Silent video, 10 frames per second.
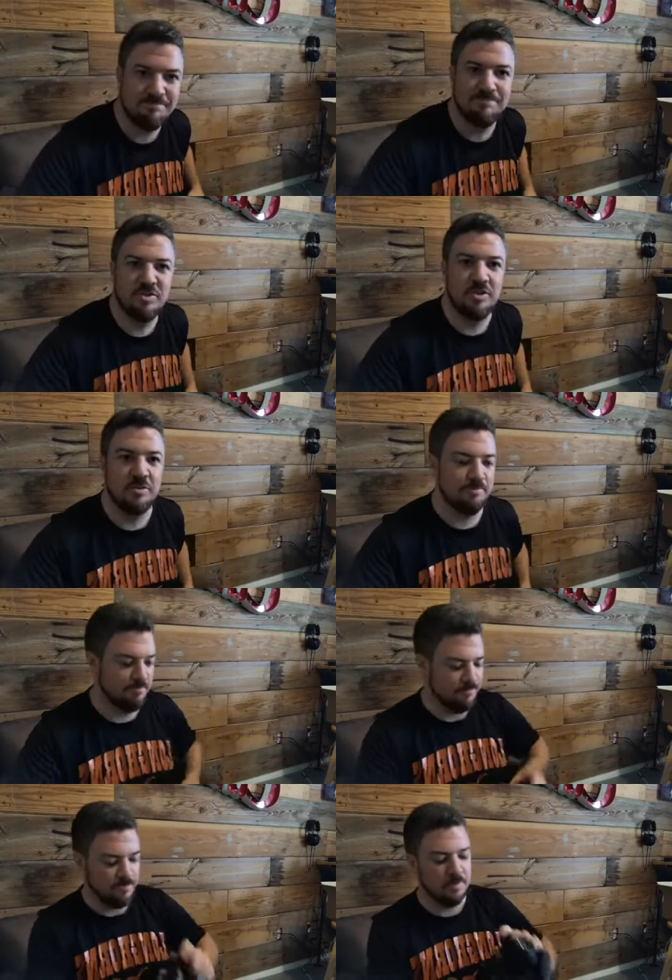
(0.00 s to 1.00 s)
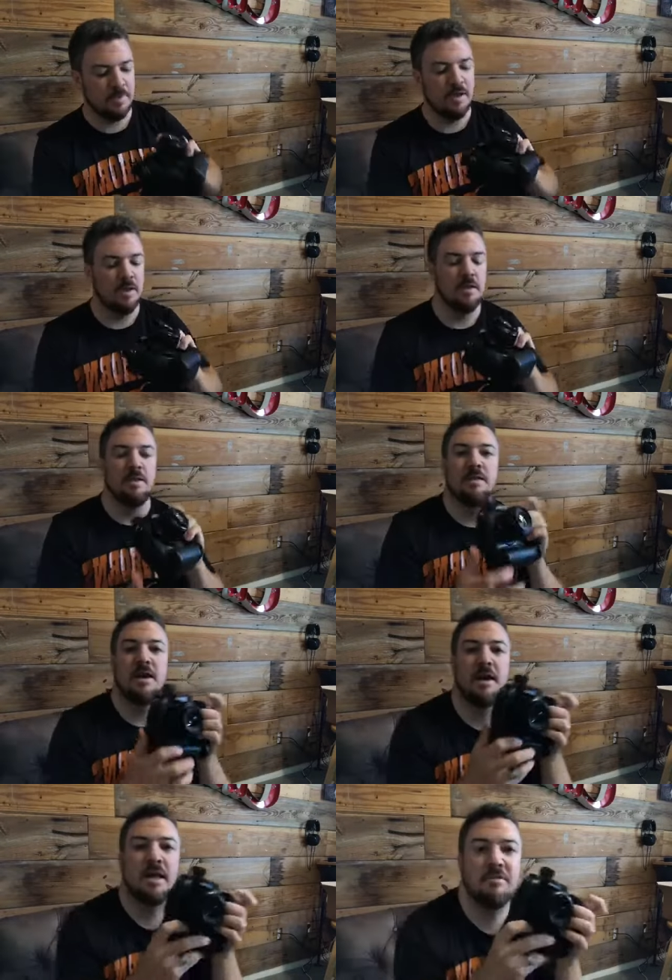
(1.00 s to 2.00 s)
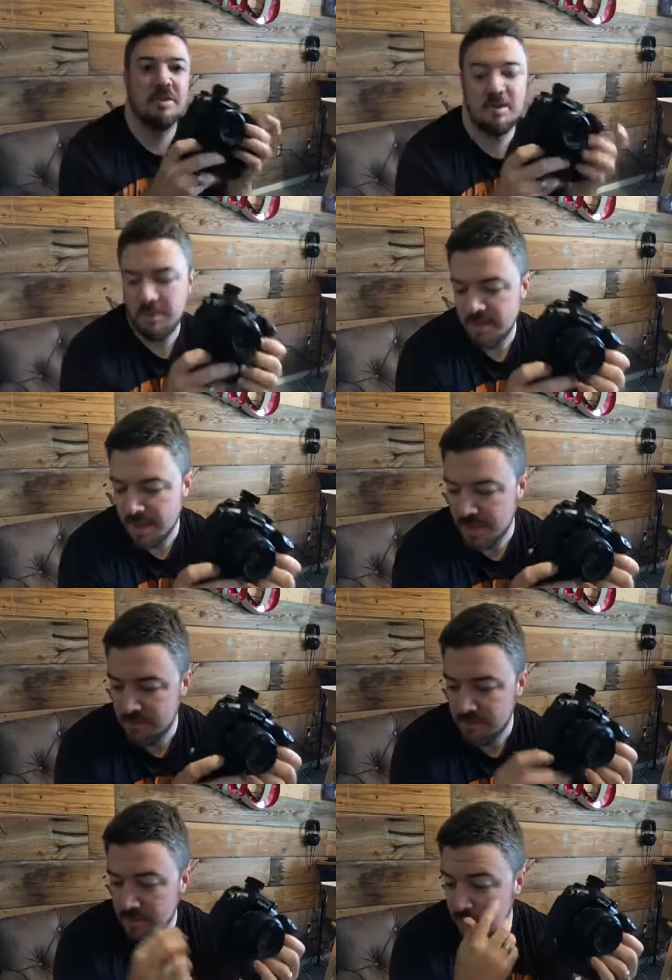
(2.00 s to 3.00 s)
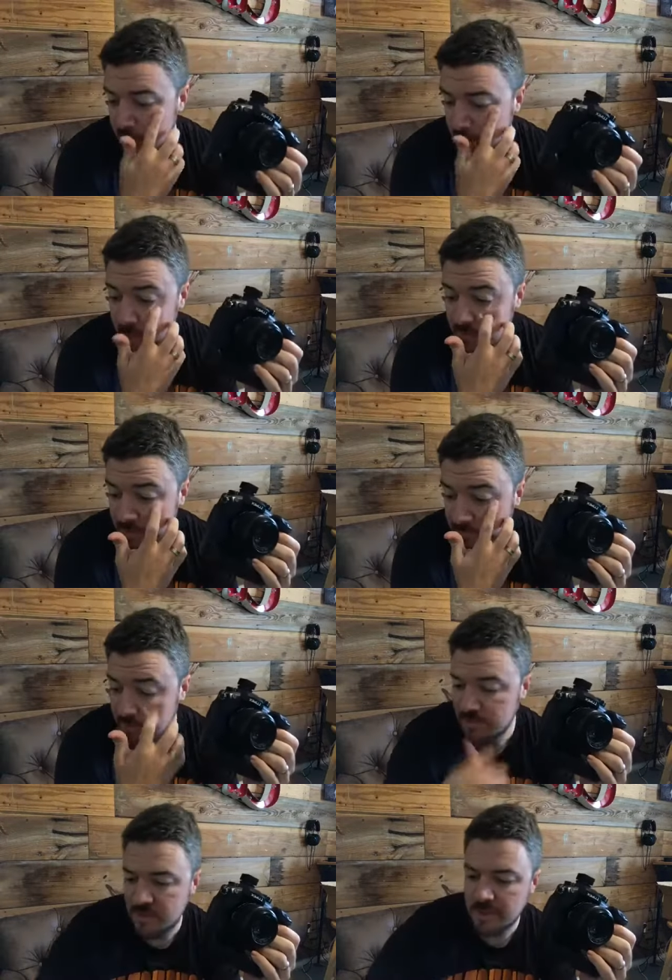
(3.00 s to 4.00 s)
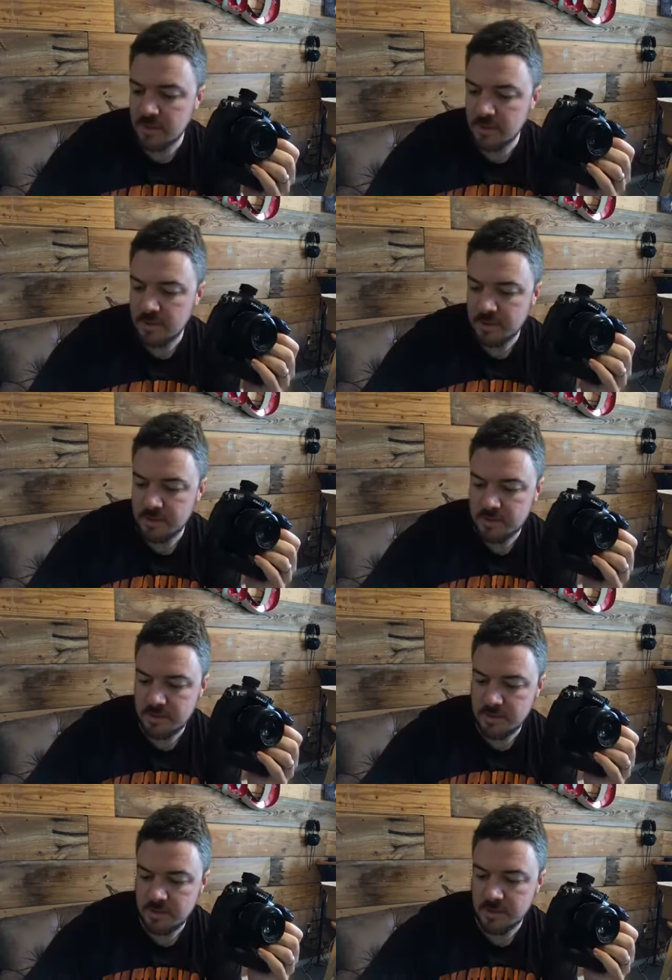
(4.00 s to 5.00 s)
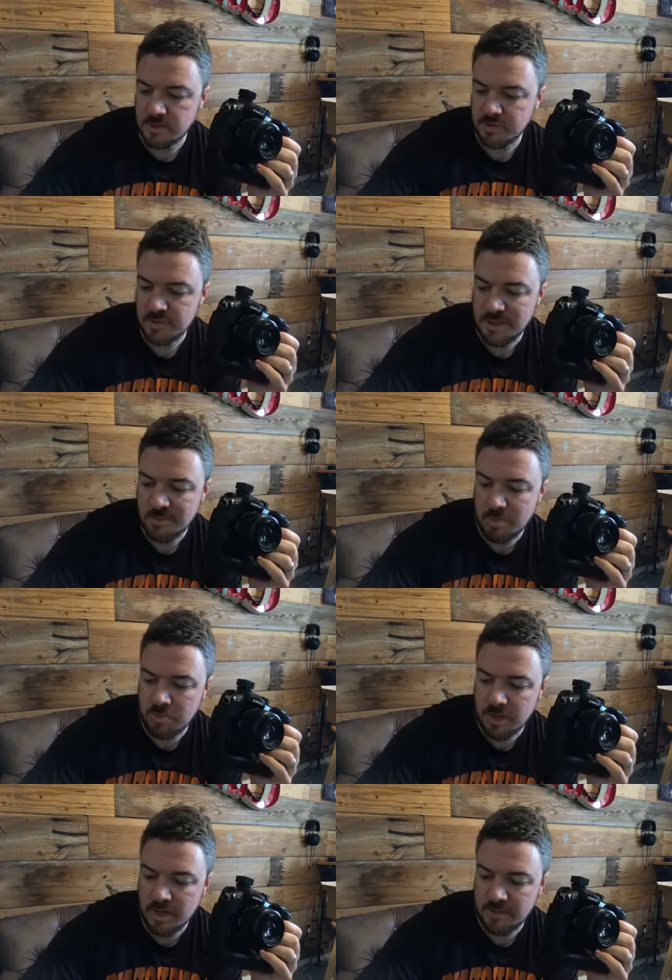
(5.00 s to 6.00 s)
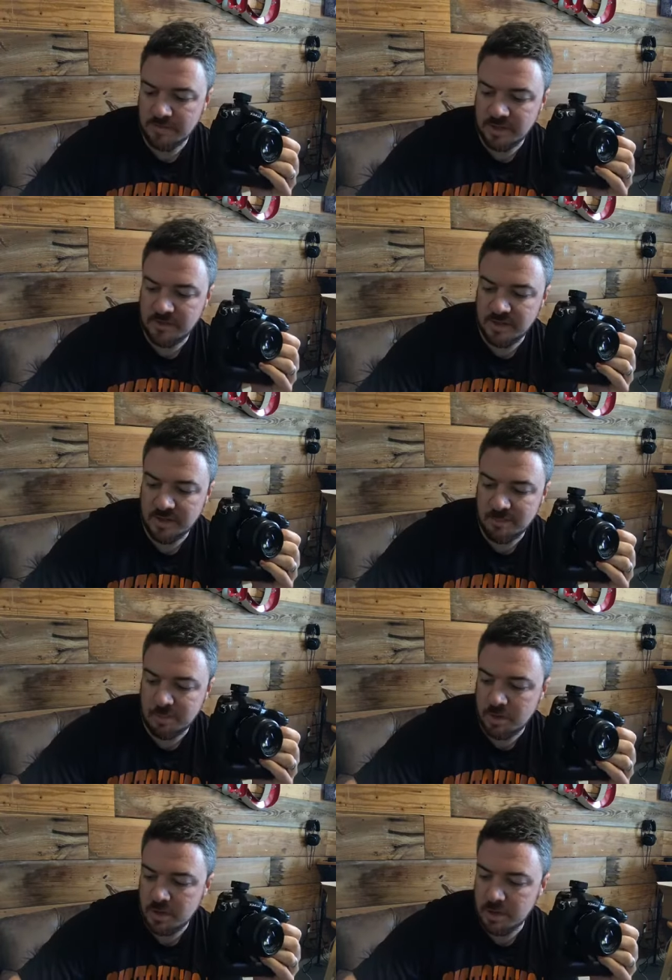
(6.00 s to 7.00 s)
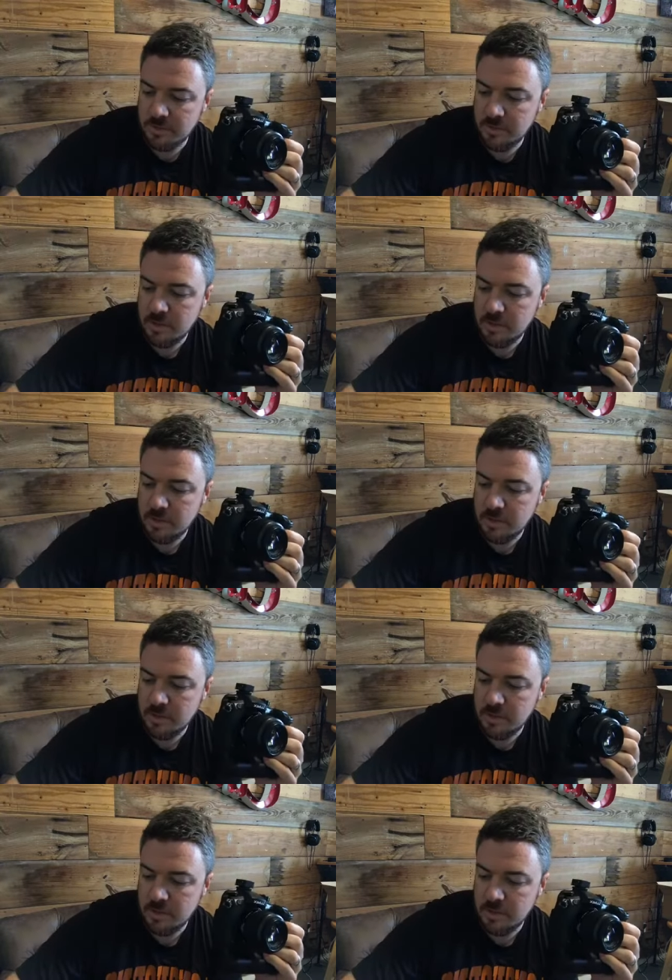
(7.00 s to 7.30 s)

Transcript: So yeah, highly recommend that. That's they call it, I told you the name of the brand, I forgot to tell you the name of the product.